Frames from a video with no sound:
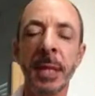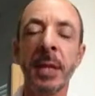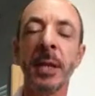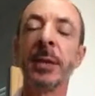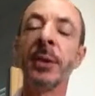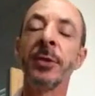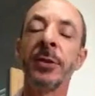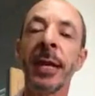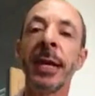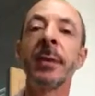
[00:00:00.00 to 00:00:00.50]

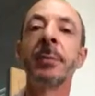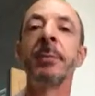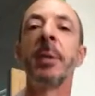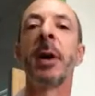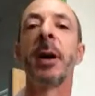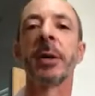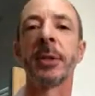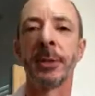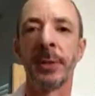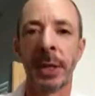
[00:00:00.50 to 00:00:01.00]
And the second
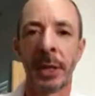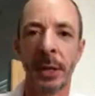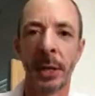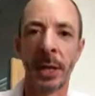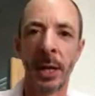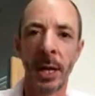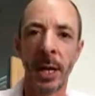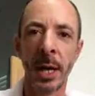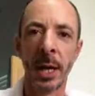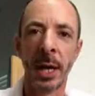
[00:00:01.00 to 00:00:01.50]
part of it
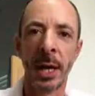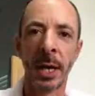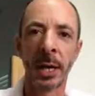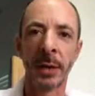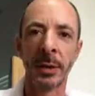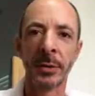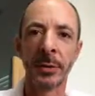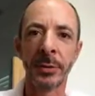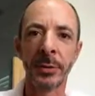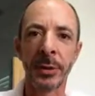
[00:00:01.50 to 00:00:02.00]

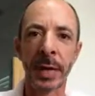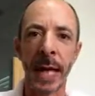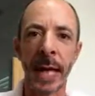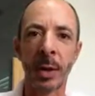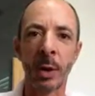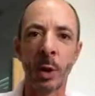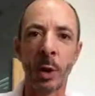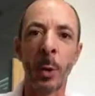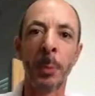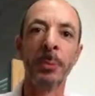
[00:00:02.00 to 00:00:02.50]
is
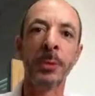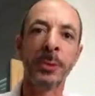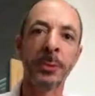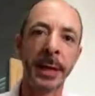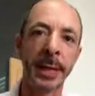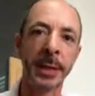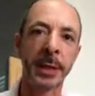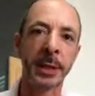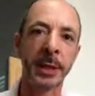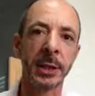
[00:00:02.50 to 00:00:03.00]
that
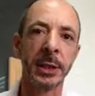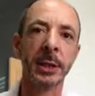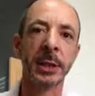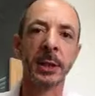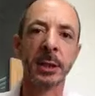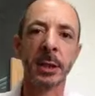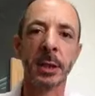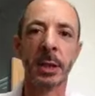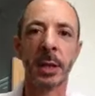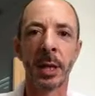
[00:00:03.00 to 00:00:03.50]
observation
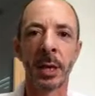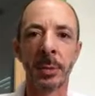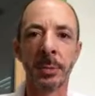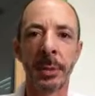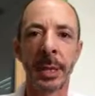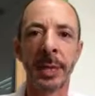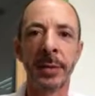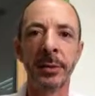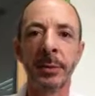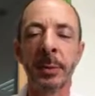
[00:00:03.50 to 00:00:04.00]

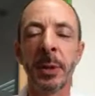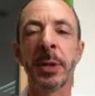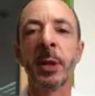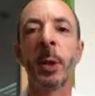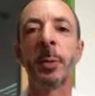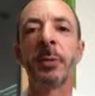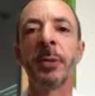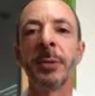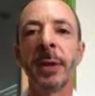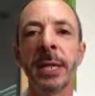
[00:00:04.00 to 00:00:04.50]
piece, but the
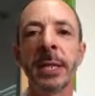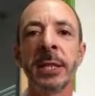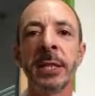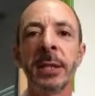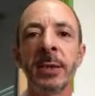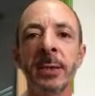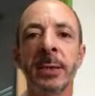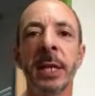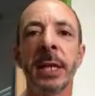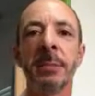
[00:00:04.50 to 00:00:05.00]
observation
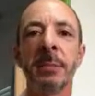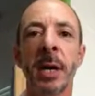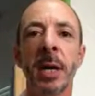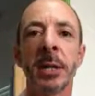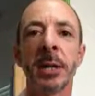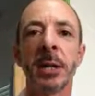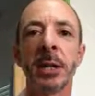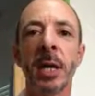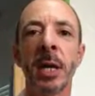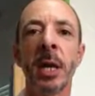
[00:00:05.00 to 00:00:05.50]
is very
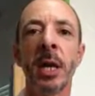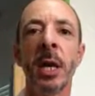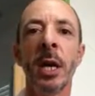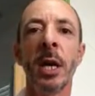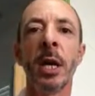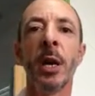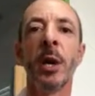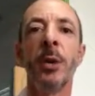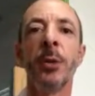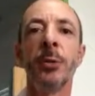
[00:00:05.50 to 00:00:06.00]
much
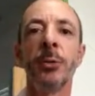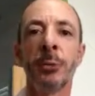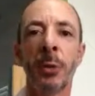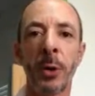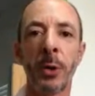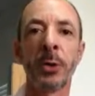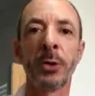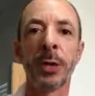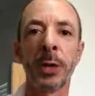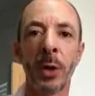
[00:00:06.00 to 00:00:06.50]

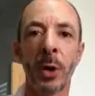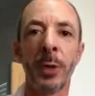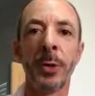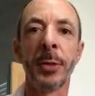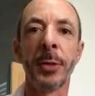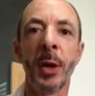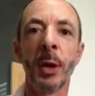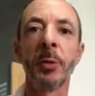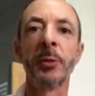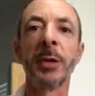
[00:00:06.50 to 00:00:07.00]
focusing
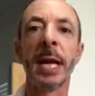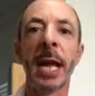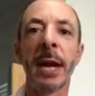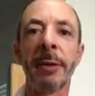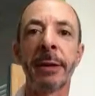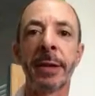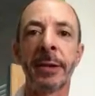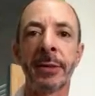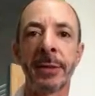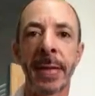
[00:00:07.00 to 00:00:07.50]
on those
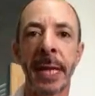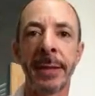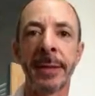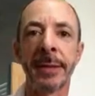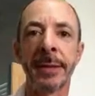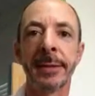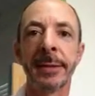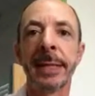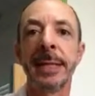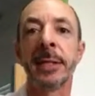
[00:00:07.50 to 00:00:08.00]
areas that
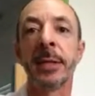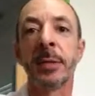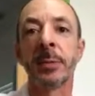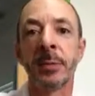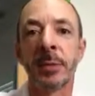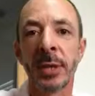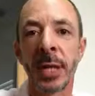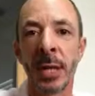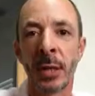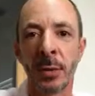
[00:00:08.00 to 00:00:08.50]
the teacher
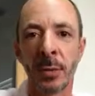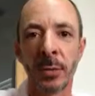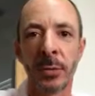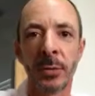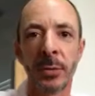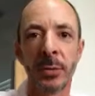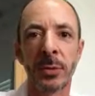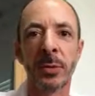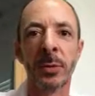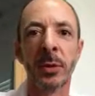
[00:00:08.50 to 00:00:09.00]

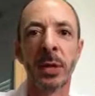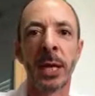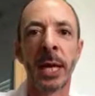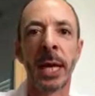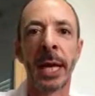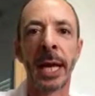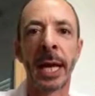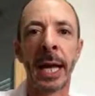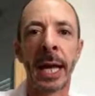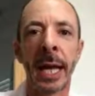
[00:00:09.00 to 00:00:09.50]
themselves
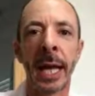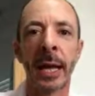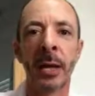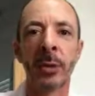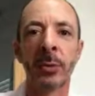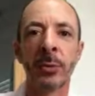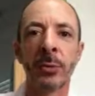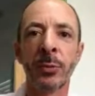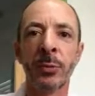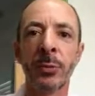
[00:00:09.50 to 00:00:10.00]

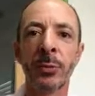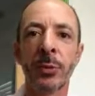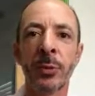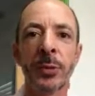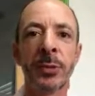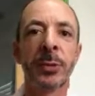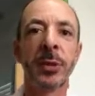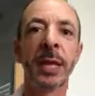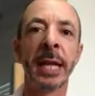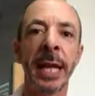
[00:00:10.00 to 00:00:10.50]
have
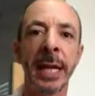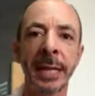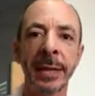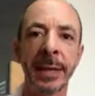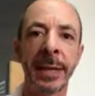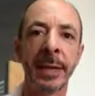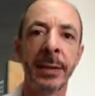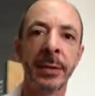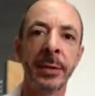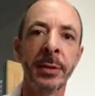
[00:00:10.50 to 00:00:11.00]

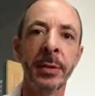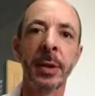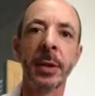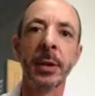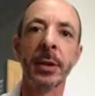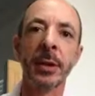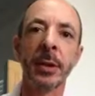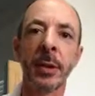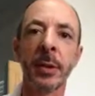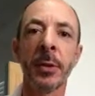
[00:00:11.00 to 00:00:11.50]
selected
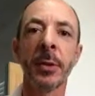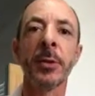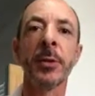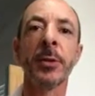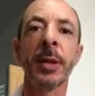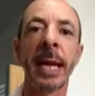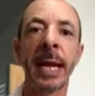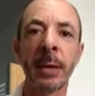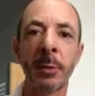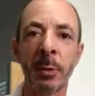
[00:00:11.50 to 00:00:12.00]
that
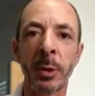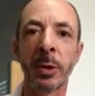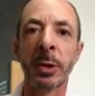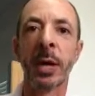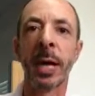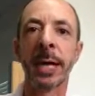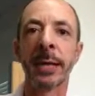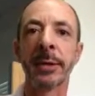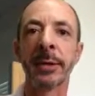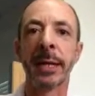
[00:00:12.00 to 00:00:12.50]
they would
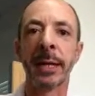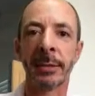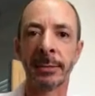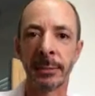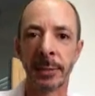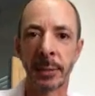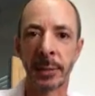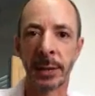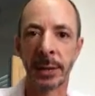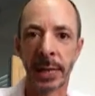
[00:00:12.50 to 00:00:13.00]
like to have
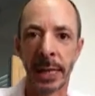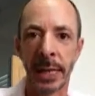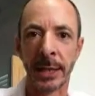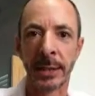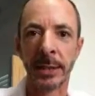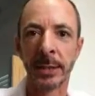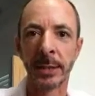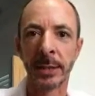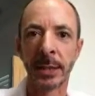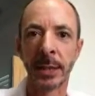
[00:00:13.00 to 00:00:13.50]
looked
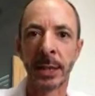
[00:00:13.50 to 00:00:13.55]
at.